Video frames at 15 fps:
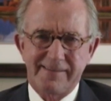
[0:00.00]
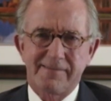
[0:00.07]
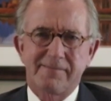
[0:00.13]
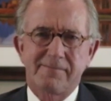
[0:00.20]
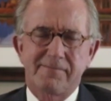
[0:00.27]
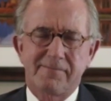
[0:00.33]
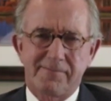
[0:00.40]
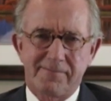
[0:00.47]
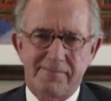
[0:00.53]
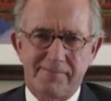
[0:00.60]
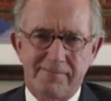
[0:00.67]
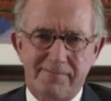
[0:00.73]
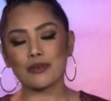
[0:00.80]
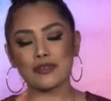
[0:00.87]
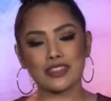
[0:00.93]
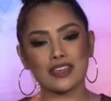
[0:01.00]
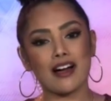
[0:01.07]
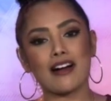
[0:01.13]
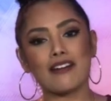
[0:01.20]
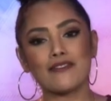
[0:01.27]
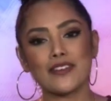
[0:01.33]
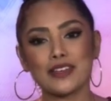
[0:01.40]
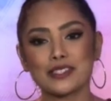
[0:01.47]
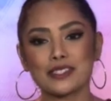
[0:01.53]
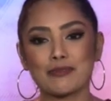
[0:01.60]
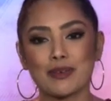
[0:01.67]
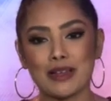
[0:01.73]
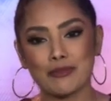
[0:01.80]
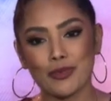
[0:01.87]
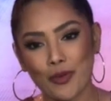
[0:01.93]
I don't want to start with the obvious,
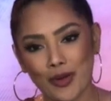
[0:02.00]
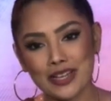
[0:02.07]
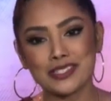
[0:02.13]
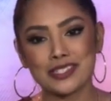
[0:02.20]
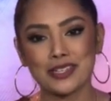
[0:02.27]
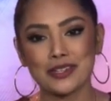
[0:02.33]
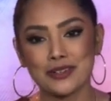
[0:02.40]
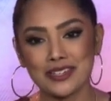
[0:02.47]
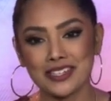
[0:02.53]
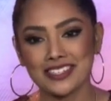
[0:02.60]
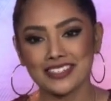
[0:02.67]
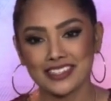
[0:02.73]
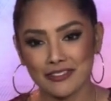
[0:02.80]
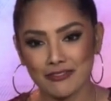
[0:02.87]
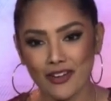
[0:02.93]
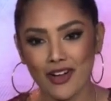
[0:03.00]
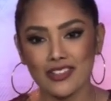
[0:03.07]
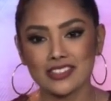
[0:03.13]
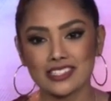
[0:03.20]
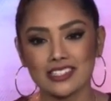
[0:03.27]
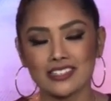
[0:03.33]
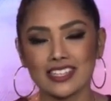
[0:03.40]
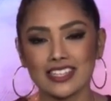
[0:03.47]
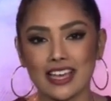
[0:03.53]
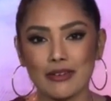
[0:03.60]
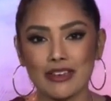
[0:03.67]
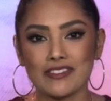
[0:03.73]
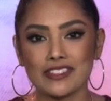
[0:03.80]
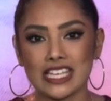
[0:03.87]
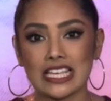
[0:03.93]
but I'm going to. The volatility that
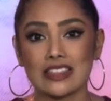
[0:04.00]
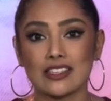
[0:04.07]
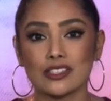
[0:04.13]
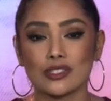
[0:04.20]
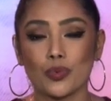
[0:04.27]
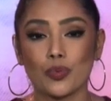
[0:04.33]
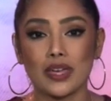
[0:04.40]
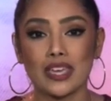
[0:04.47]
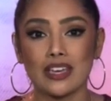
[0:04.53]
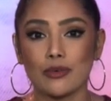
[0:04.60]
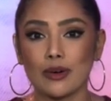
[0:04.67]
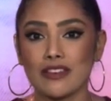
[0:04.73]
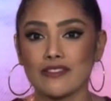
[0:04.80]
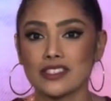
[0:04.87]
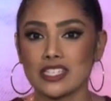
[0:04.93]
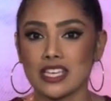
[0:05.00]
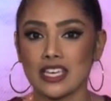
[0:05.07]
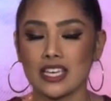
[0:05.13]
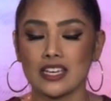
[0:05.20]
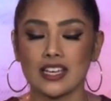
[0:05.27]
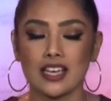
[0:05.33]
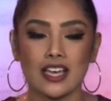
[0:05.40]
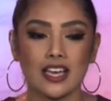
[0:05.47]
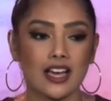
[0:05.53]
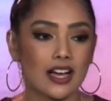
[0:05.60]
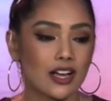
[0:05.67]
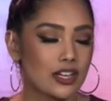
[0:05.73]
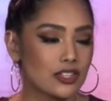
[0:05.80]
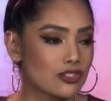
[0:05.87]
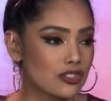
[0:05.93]
we've seen this week, we've seen
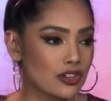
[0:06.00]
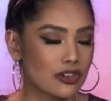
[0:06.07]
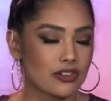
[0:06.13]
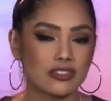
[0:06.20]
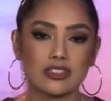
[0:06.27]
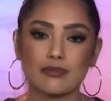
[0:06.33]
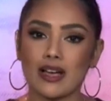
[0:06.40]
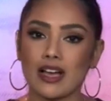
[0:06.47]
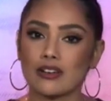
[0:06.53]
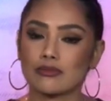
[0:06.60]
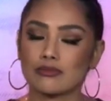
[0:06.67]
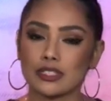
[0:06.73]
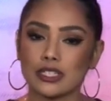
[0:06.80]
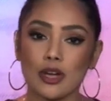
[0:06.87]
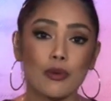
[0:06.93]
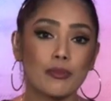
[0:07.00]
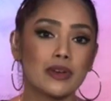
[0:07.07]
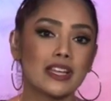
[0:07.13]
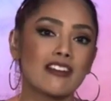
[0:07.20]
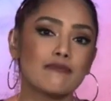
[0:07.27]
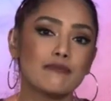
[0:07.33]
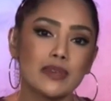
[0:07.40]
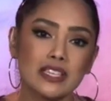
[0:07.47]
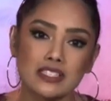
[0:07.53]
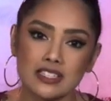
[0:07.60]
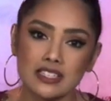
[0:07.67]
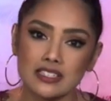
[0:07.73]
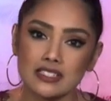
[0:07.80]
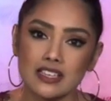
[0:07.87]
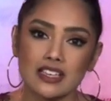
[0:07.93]
concerns about reopening of
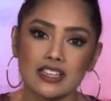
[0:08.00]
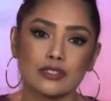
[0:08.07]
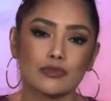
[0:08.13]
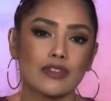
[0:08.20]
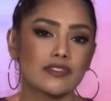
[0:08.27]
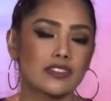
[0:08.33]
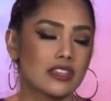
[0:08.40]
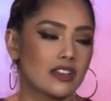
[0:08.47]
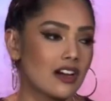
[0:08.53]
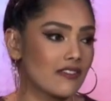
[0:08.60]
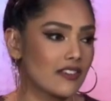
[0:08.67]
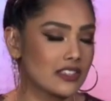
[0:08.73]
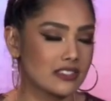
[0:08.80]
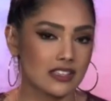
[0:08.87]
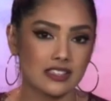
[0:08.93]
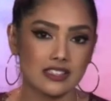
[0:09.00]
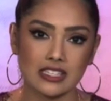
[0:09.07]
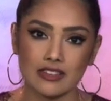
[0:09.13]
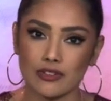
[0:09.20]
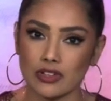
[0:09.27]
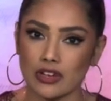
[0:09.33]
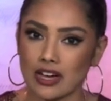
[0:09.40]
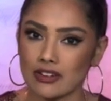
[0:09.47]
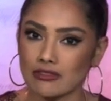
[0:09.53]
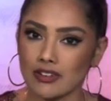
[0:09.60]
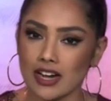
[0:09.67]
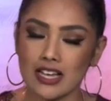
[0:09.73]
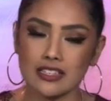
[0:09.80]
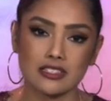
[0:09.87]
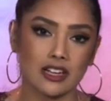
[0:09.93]
businesses. We've seen obviously civil
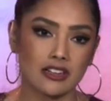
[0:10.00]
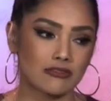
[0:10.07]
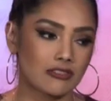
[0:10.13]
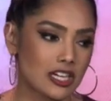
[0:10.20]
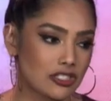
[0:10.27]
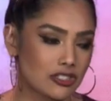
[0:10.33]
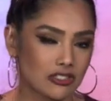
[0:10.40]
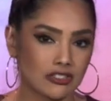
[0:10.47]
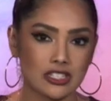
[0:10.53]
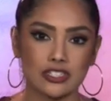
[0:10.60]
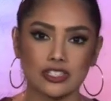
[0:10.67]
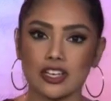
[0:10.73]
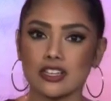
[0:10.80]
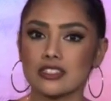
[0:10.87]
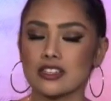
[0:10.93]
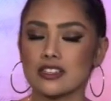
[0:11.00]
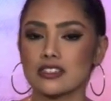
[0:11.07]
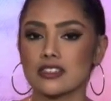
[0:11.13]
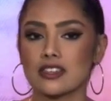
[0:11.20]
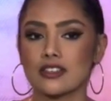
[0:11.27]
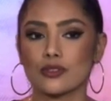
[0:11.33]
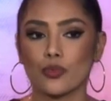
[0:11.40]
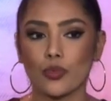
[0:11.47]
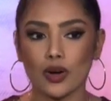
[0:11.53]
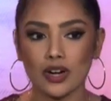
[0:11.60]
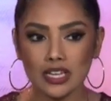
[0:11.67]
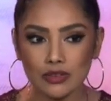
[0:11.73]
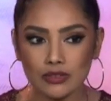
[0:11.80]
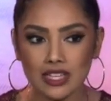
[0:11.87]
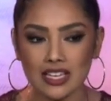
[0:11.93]
unrest on racial injustices. What
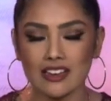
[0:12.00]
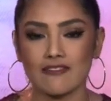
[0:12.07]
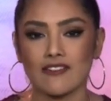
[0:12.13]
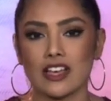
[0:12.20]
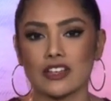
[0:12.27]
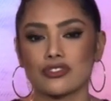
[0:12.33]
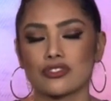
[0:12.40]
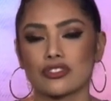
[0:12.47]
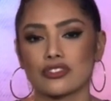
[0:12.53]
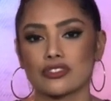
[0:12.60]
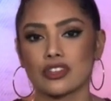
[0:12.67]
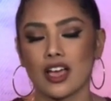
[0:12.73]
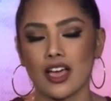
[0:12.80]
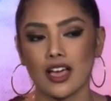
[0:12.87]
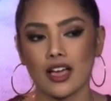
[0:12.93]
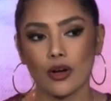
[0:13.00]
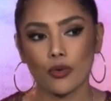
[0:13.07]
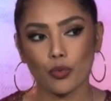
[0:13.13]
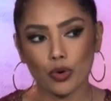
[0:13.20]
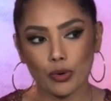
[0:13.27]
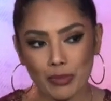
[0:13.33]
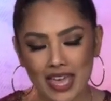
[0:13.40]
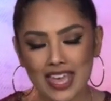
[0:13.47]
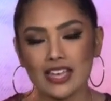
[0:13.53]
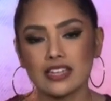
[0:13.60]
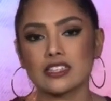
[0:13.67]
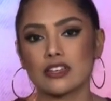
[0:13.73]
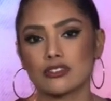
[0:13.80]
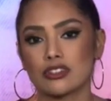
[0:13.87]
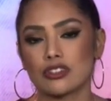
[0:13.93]
do you think investors were paying
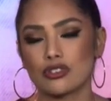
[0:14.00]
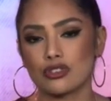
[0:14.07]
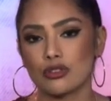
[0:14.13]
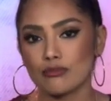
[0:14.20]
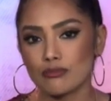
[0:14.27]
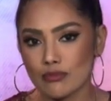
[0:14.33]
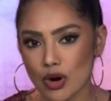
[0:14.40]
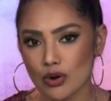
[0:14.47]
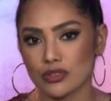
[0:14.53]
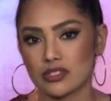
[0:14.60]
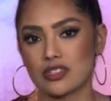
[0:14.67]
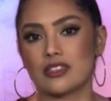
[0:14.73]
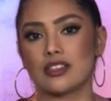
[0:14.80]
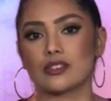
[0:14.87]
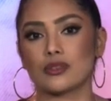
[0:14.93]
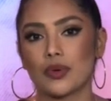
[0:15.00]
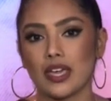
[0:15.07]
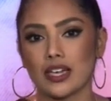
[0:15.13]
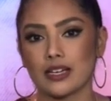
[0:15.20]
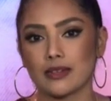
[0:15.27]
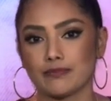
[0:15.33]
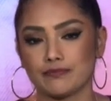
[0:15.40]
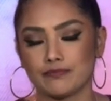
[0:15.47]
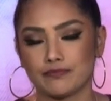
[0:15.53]
attention to most this week?